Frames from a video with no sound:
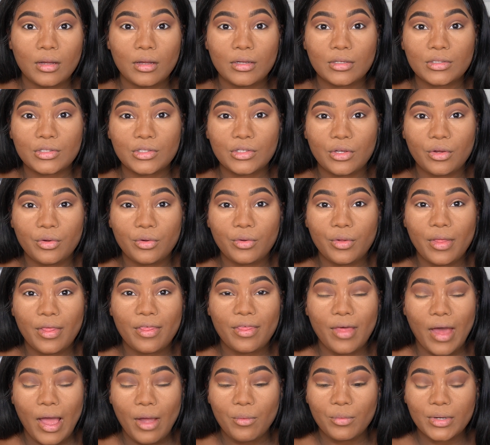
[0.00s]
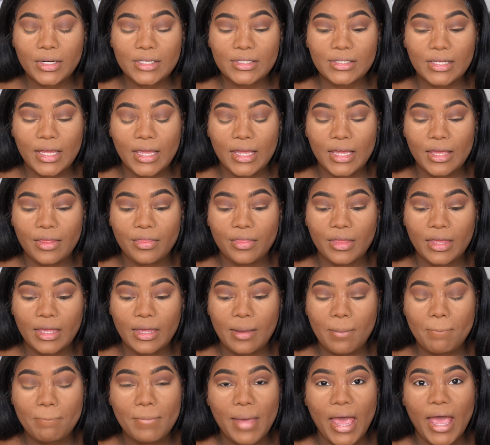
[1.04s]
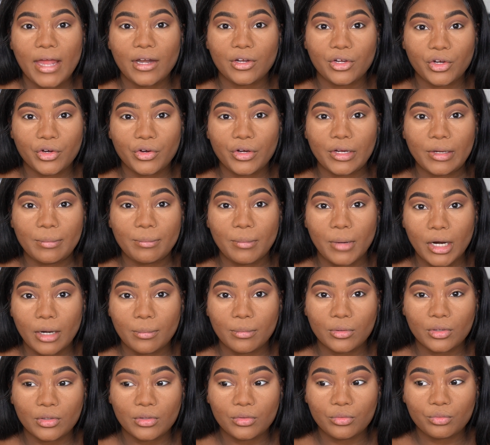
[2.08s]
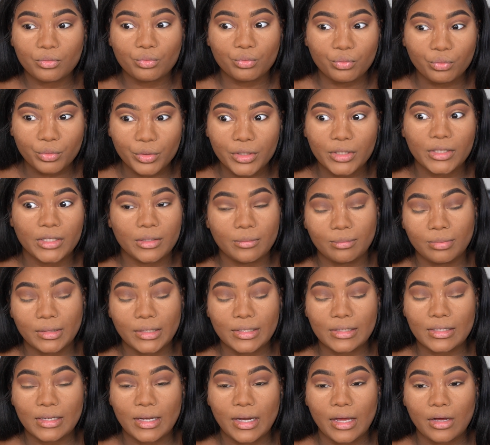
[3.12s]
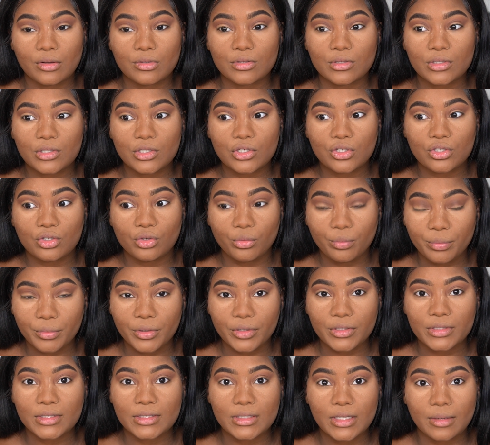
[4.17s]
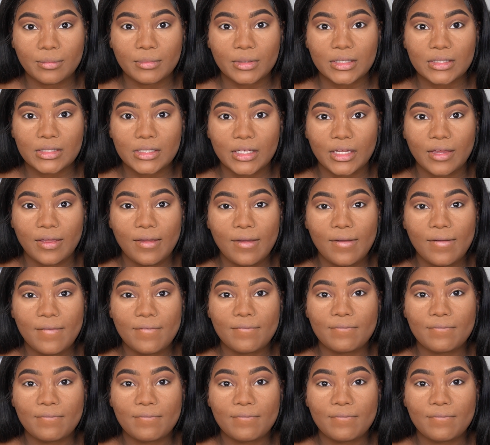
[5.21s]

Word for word: So I wanna say the matte cream marble really blended out super seamlessly,